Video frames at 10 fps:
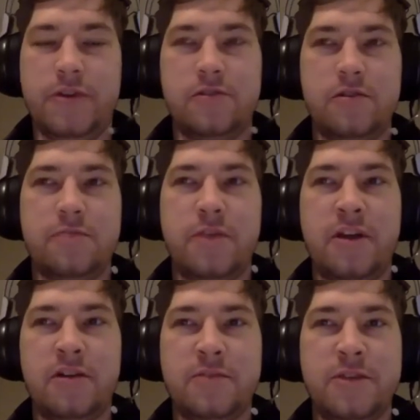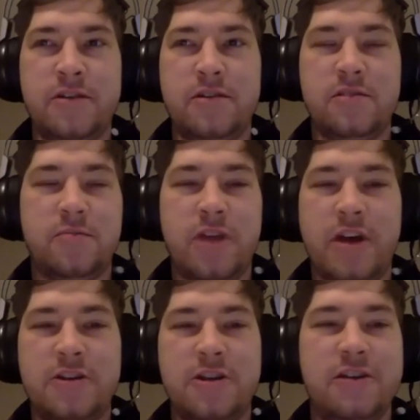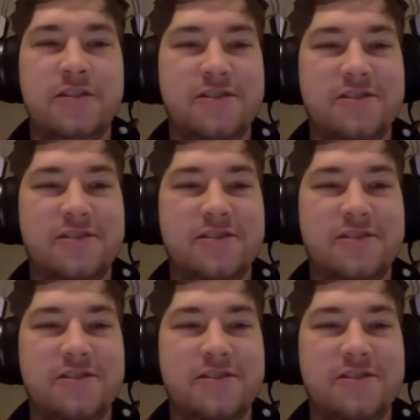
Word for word: resource discussion piece, supply chain.